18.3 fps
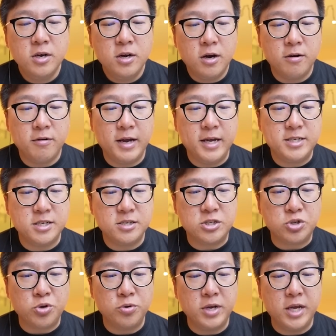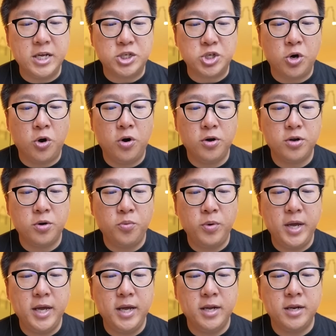Alright, just Stone Edge all the
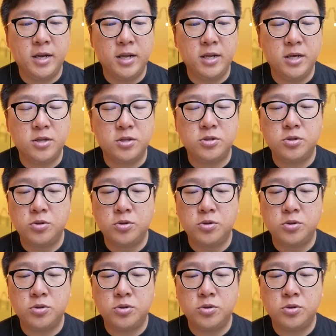way. Another